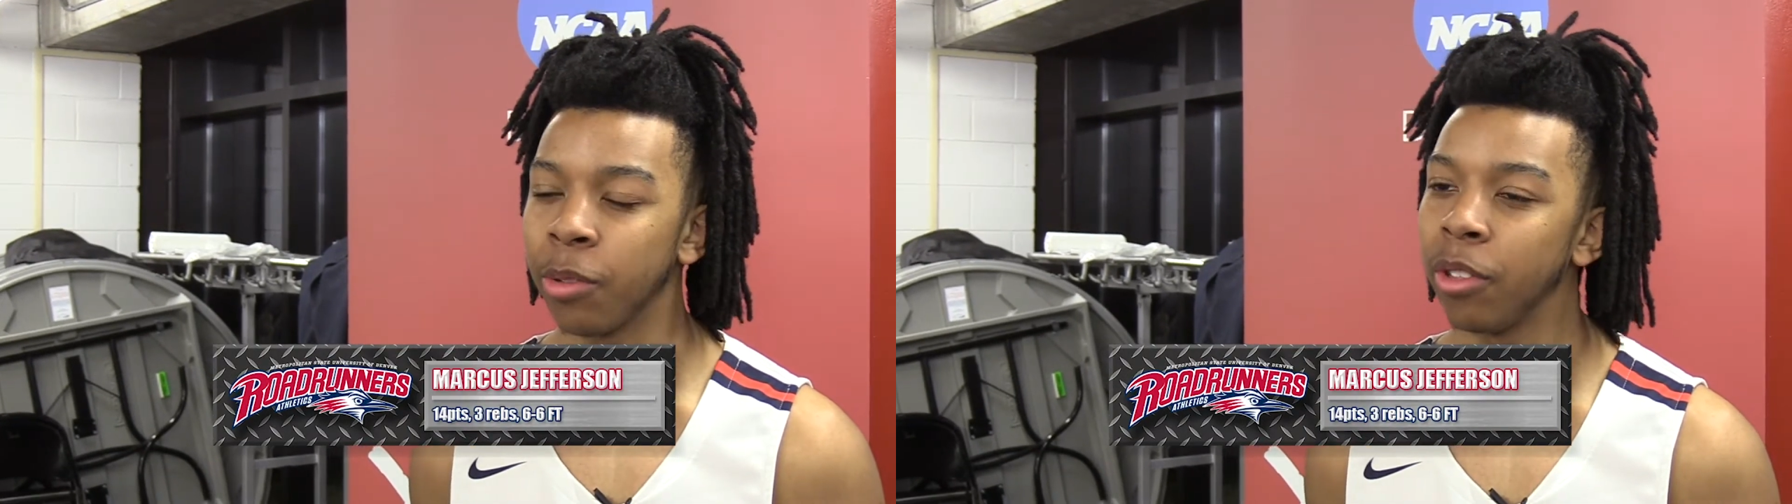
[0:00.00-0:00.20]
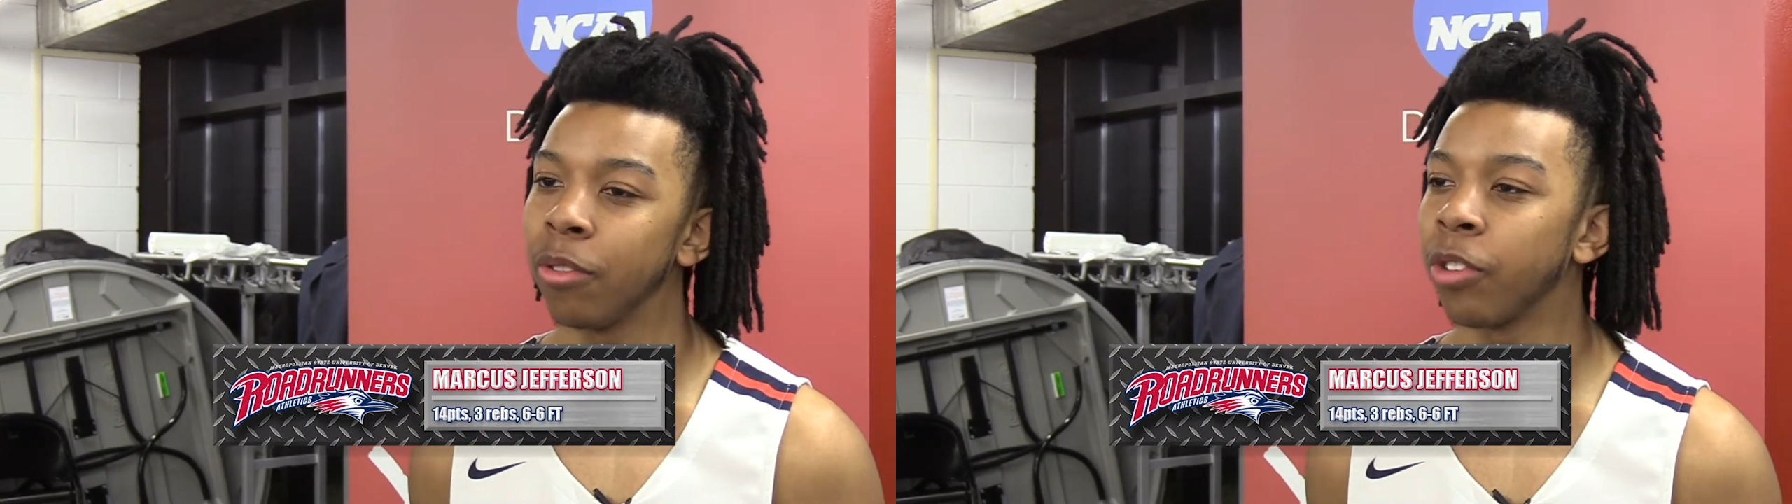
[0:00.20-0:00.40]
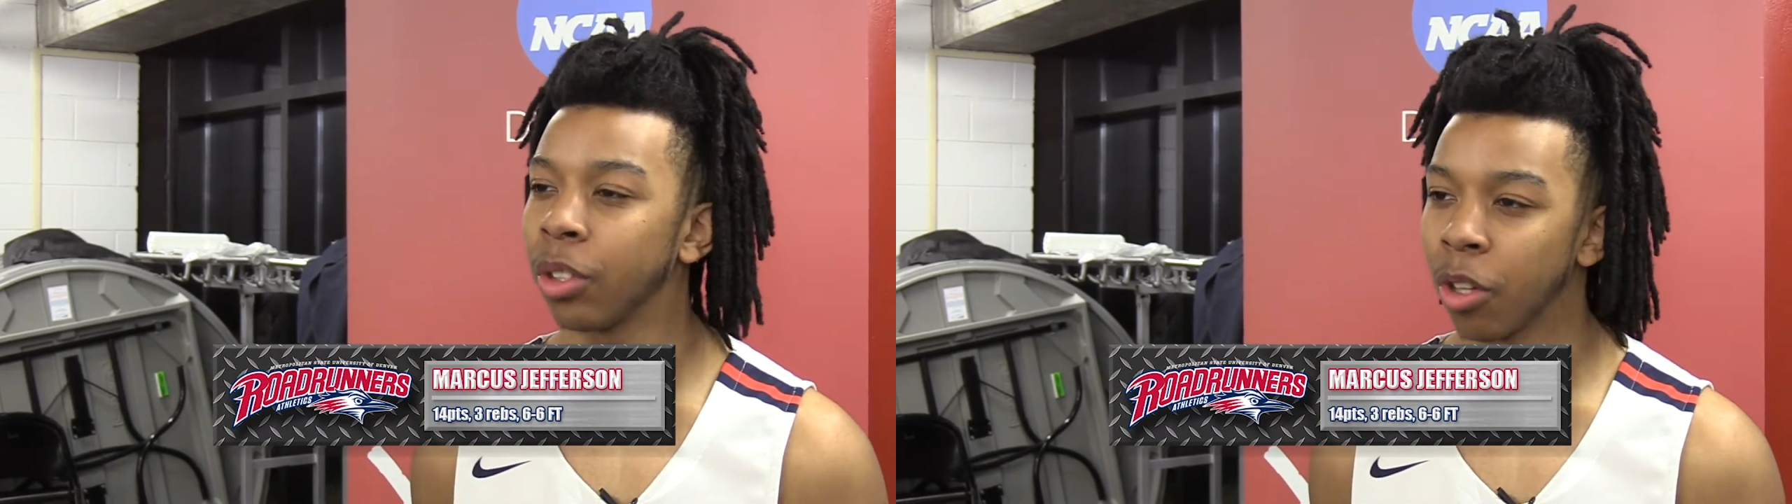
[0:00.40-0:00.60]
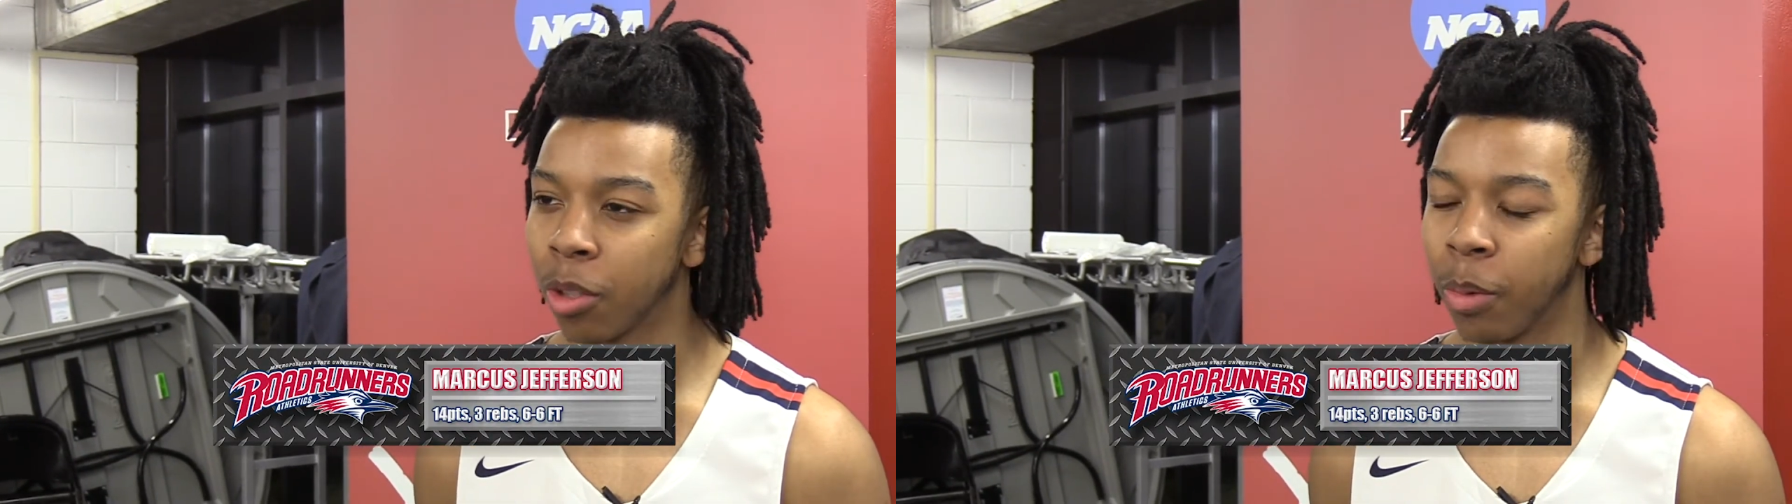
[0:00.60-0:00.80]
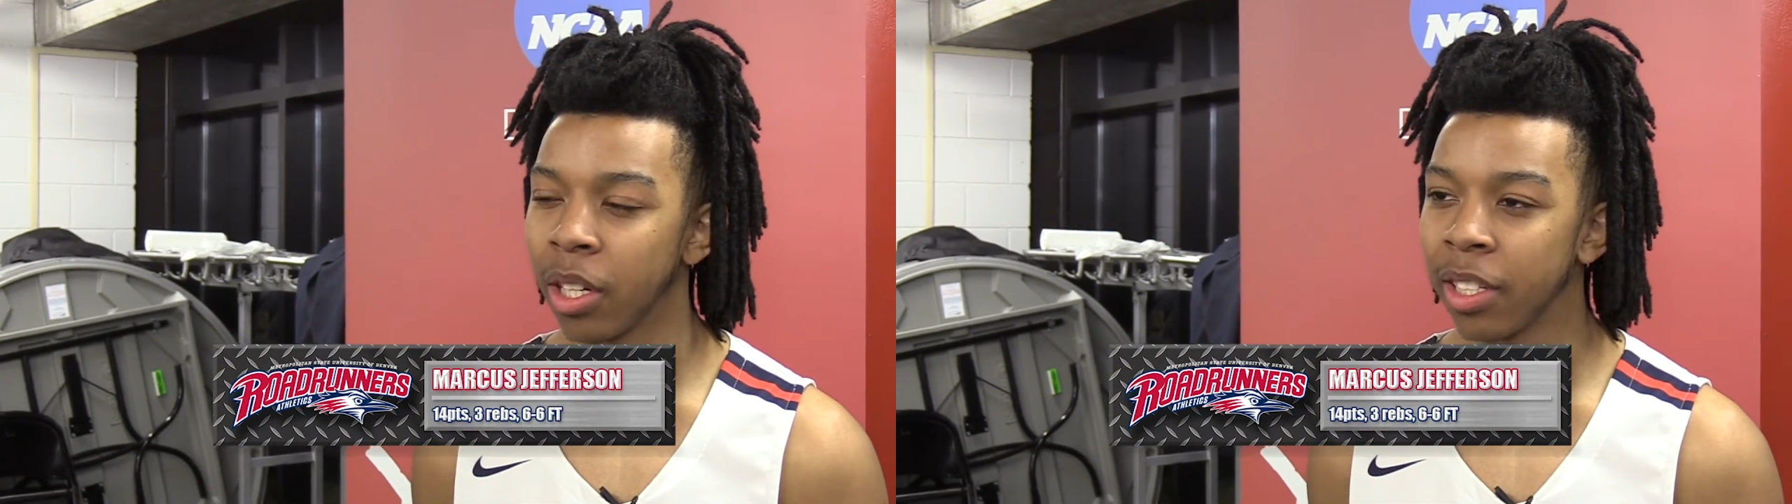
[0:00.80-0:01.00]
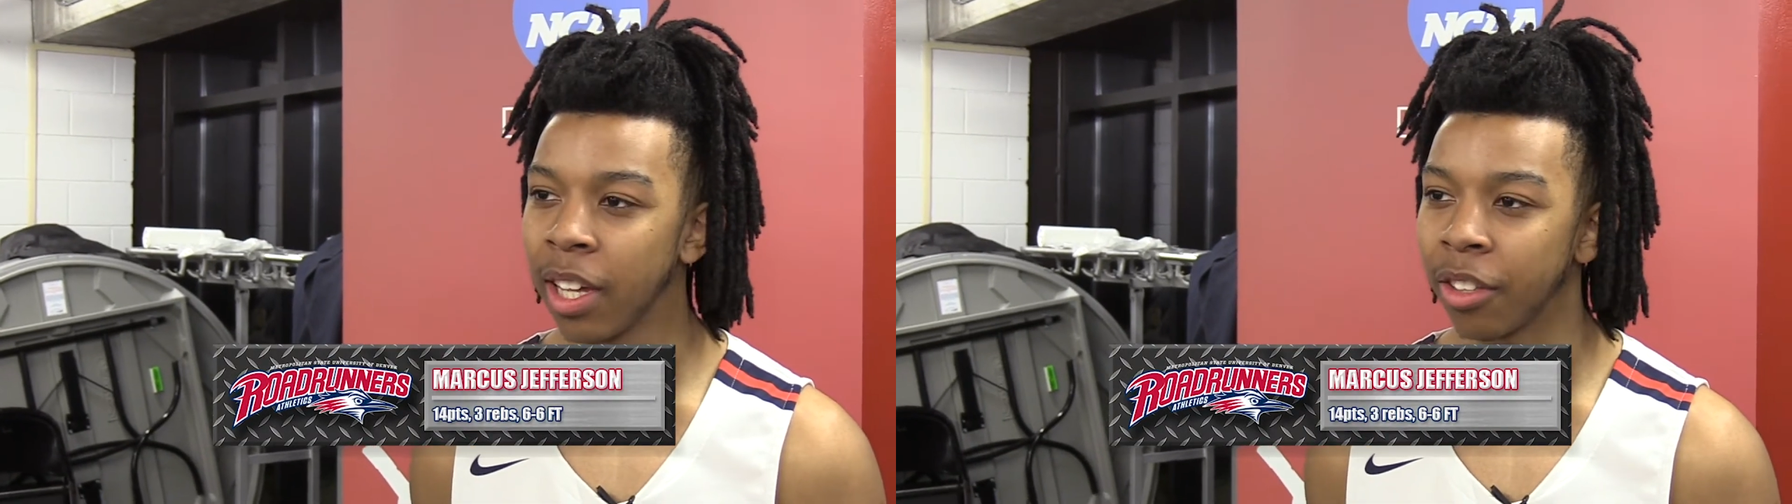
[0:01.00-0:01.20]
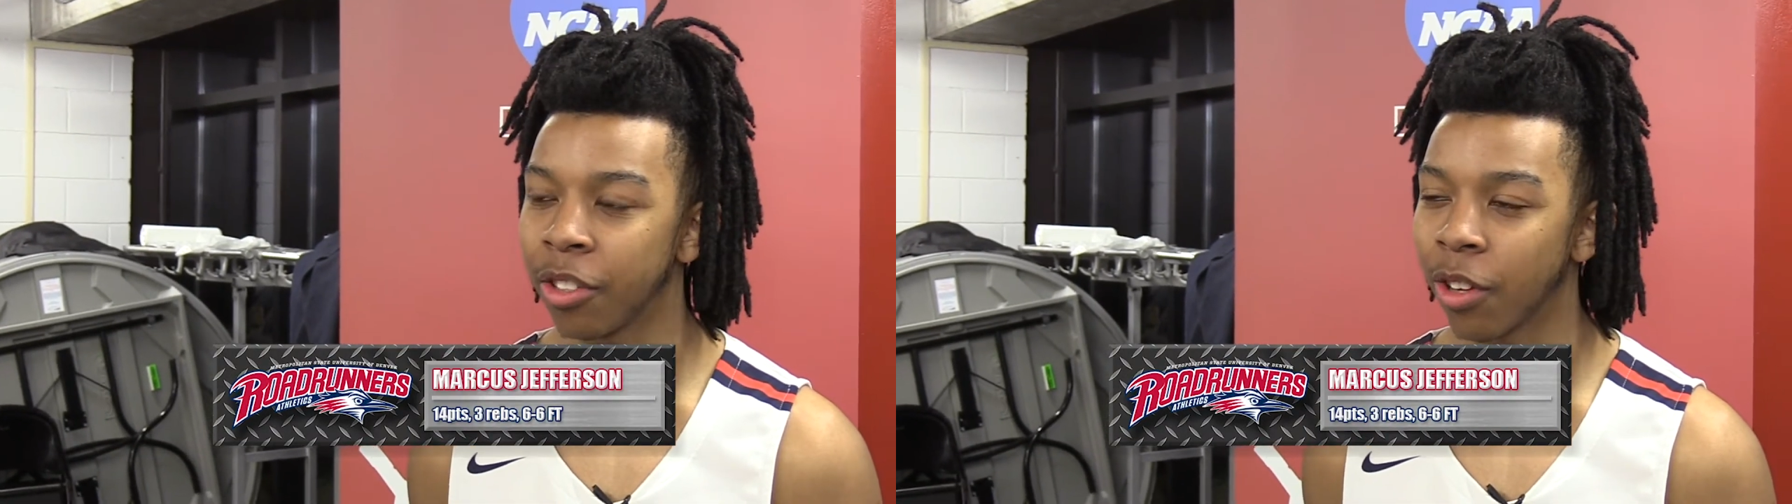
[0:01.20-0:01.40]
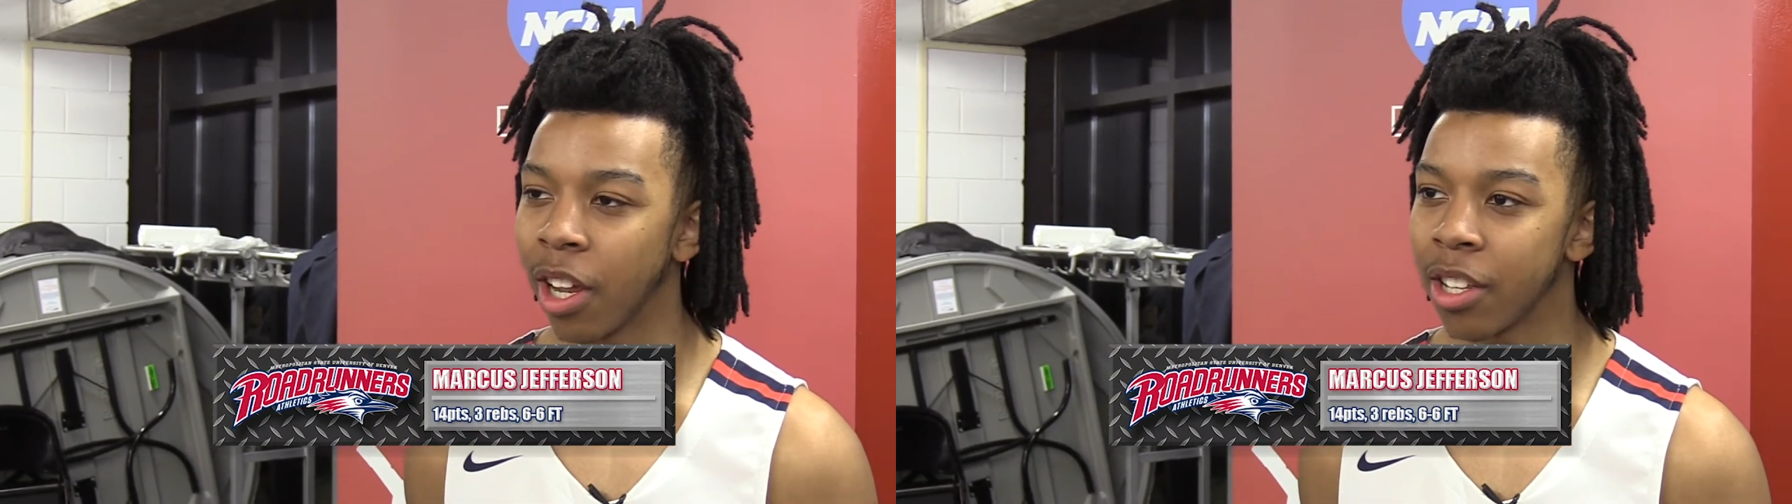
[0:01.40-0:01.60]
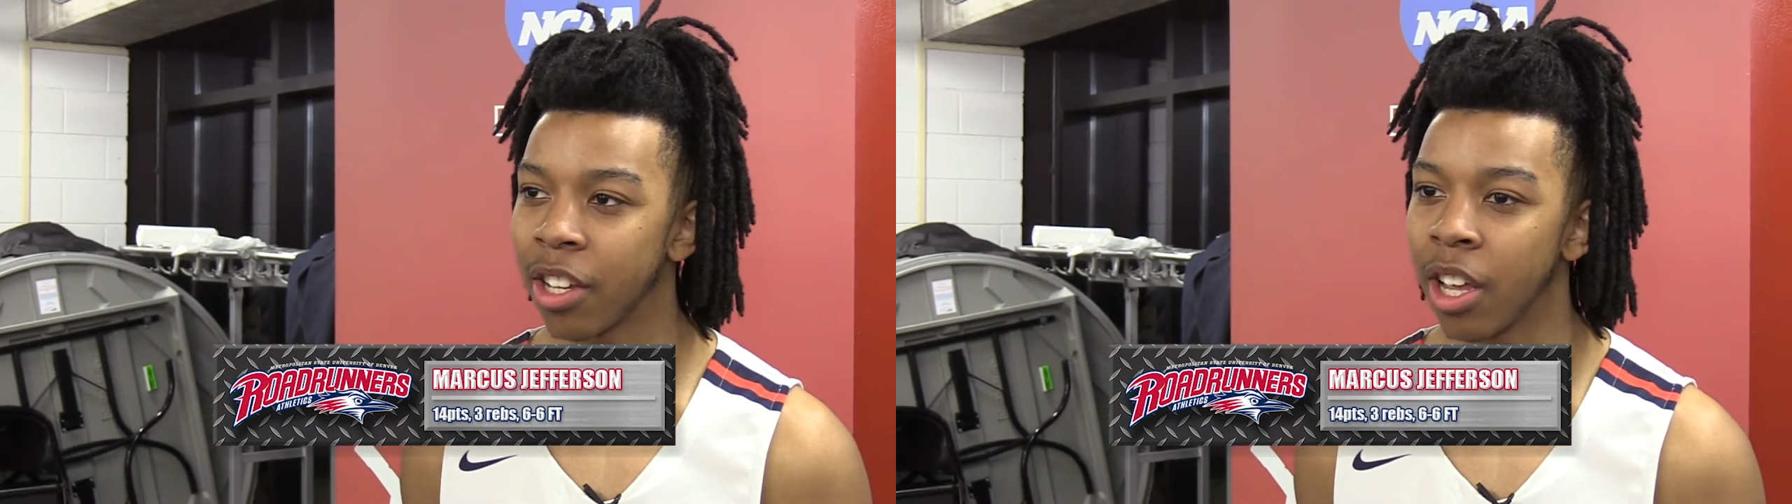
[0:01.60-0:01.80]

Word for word: We knew free throws beat us down the stretch.